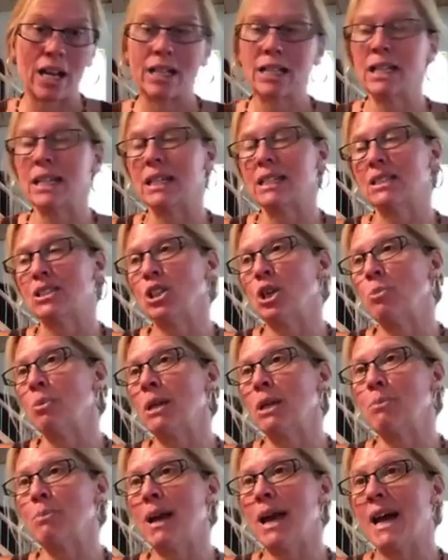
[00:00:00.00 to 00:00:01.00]
I need so
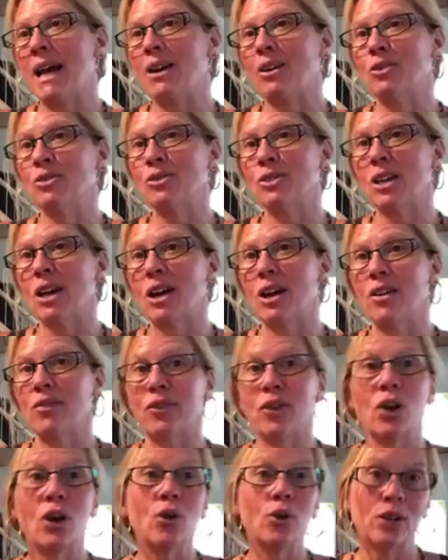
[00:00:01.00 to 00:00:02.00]
many pounds
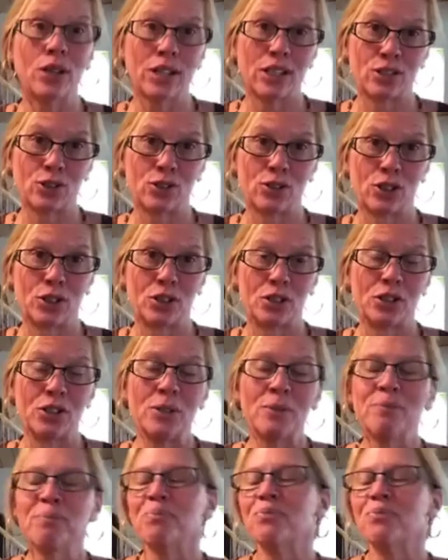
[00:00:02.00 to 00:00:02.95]
of coconut sugar.